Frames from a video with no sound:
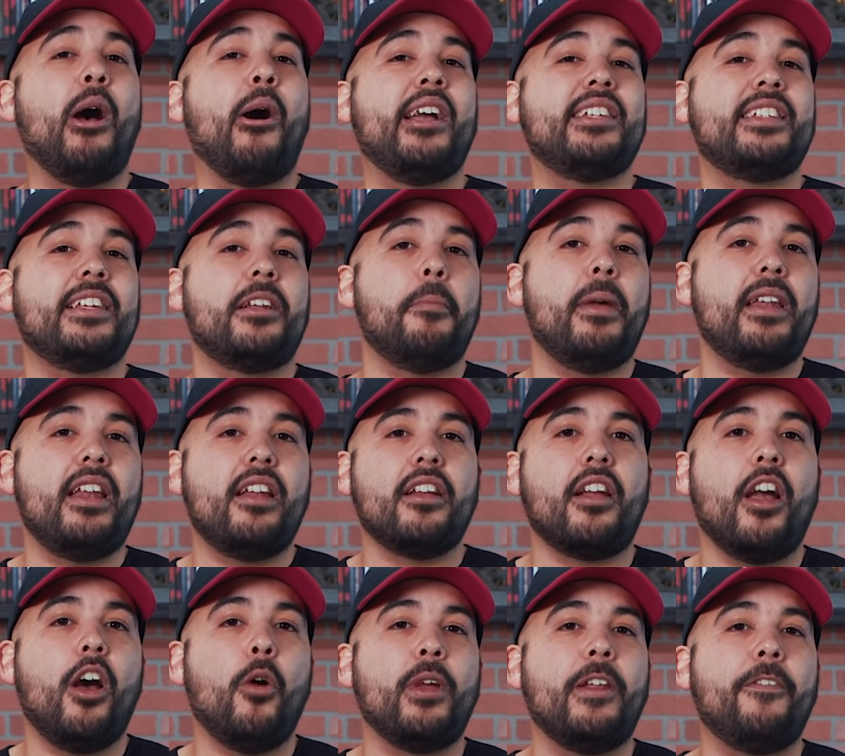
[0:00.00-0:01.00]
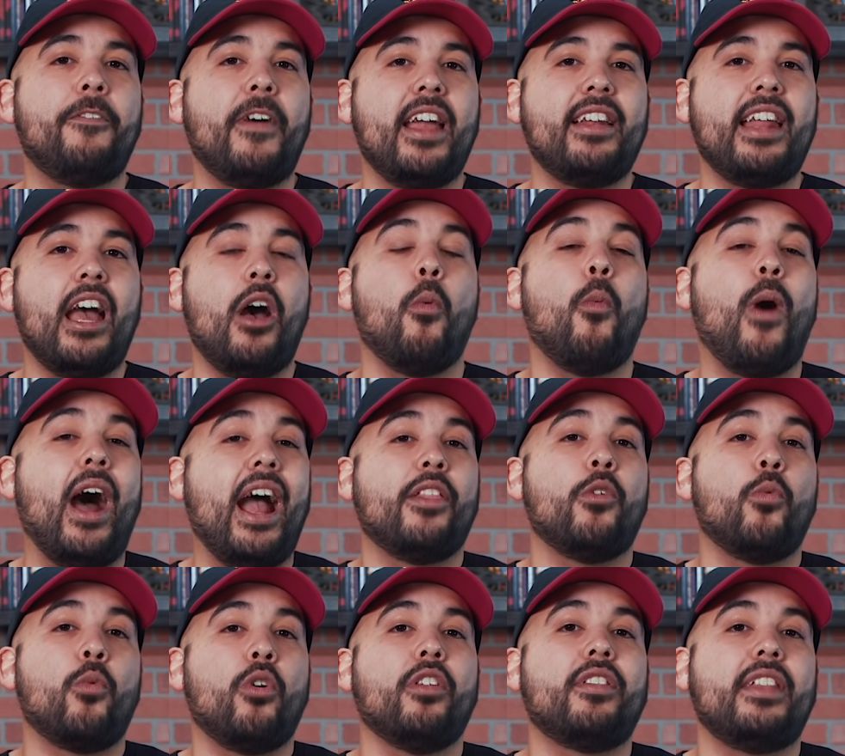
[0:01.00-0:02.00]
how I said a minute ago we'd find out why
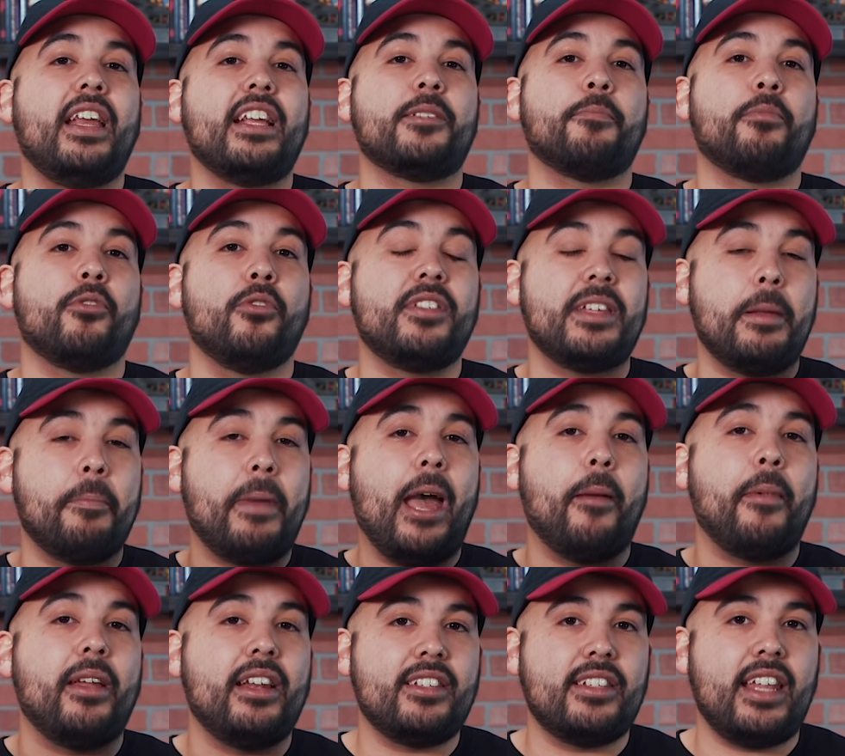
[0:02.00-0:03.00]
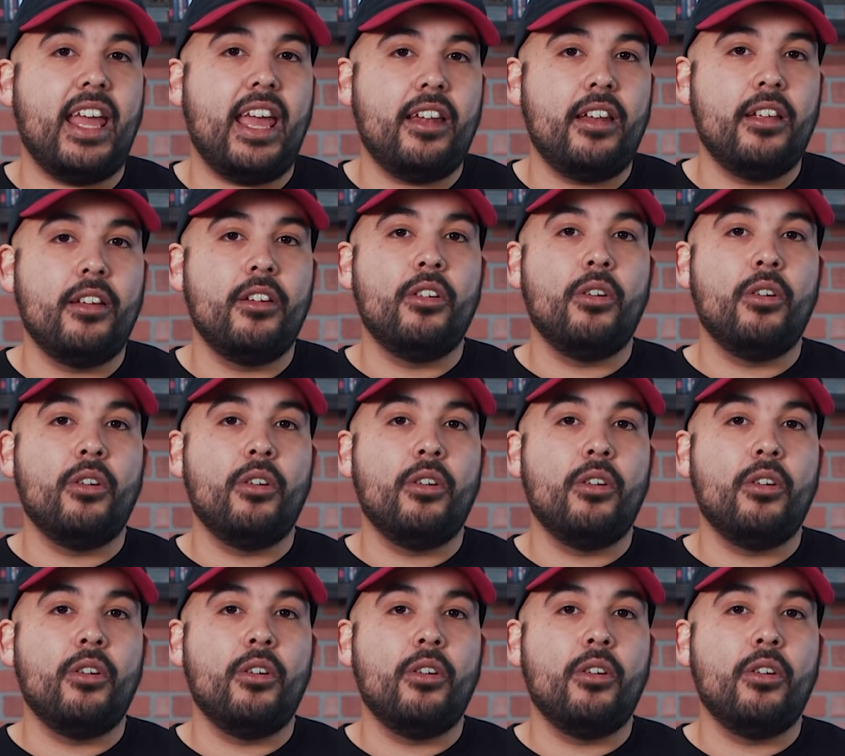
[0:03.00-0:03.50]
the world thinks Bruce and Batman is dead?